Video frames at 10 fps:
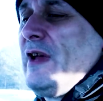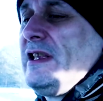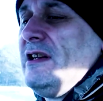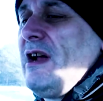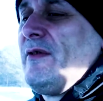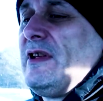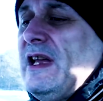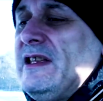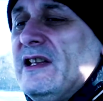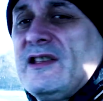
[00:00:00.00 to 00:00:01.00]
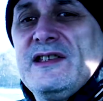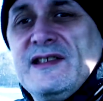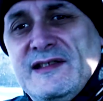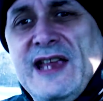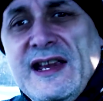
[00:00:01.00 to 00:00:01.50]
then you have it, then you
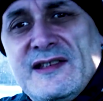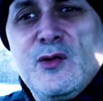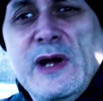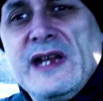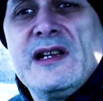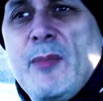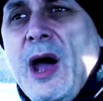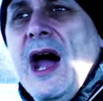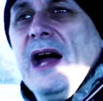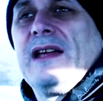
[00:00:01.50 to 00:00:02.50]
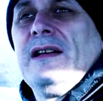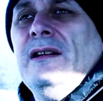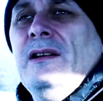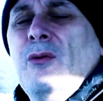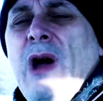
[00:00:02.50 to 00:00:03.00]
just tweet tweeting her back.
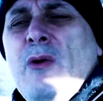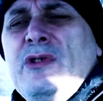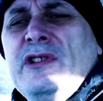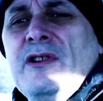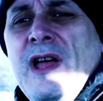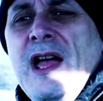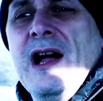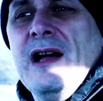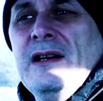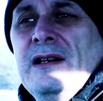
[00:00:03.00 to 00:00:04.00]
Why would you do that?